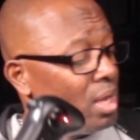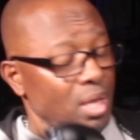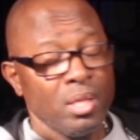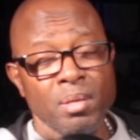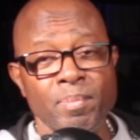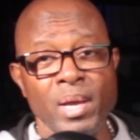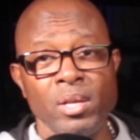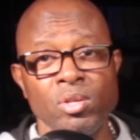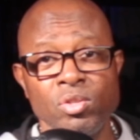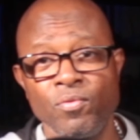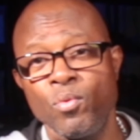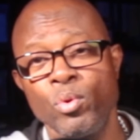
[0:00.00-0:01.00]
in the
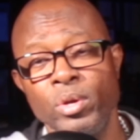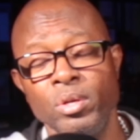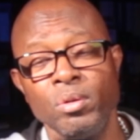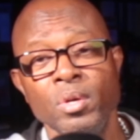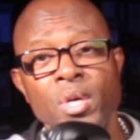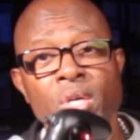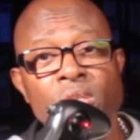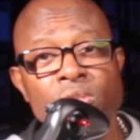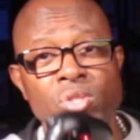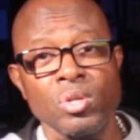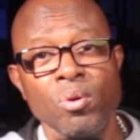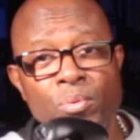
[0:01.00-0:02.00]
manuals for you,
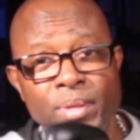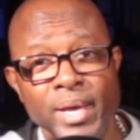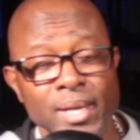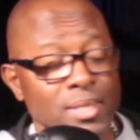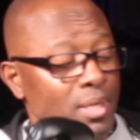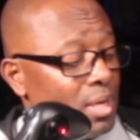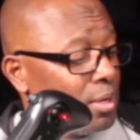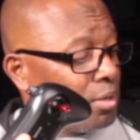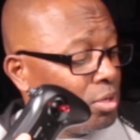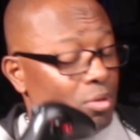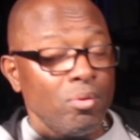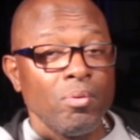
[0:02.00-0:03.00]
so that
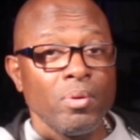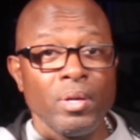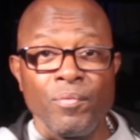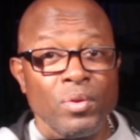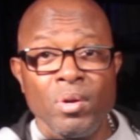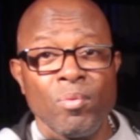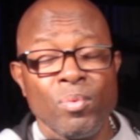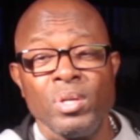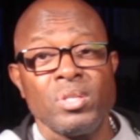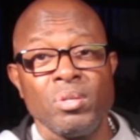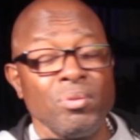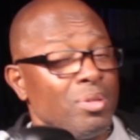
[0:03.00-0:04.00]
if you don't
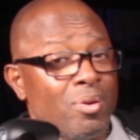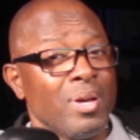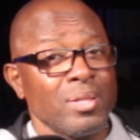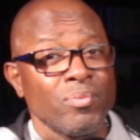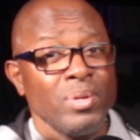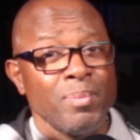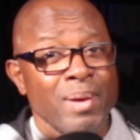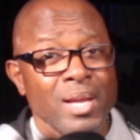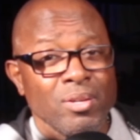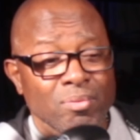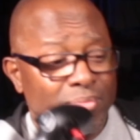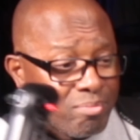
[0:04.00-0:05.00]
want to, you don't have to read the
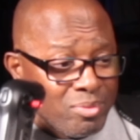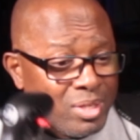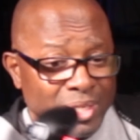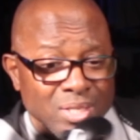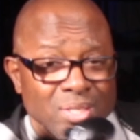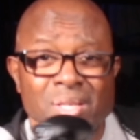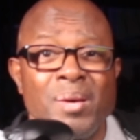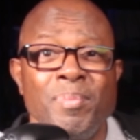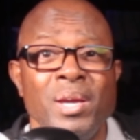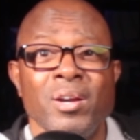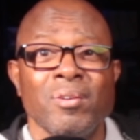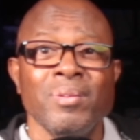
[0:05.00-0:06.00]
manual. You can just come
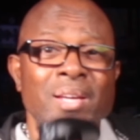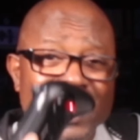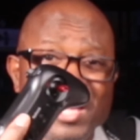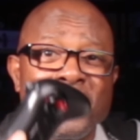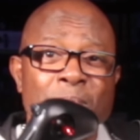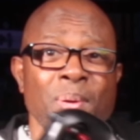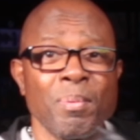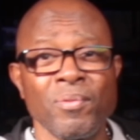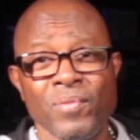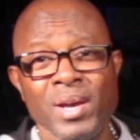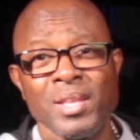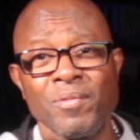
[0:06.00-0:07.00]
here and you'll be able to
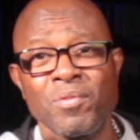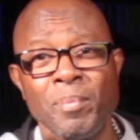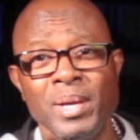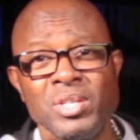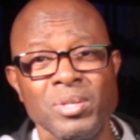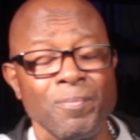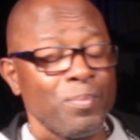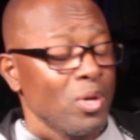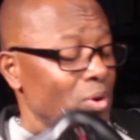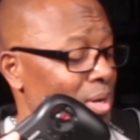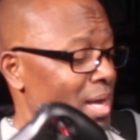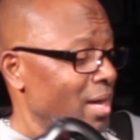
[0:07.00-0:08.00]
find the information
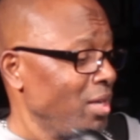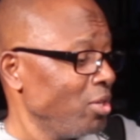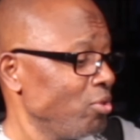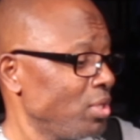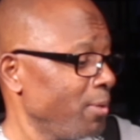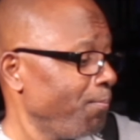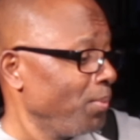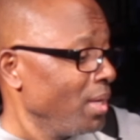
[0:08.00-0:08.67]
on how to use it.